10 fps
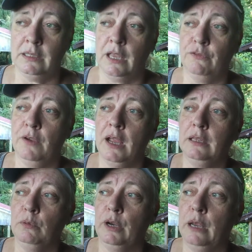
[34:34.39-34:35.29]
They
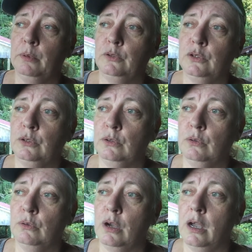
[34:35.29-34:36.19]
finally were able
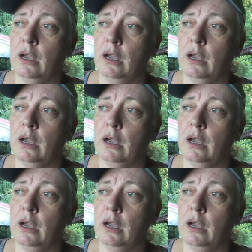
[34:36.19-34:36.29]
to,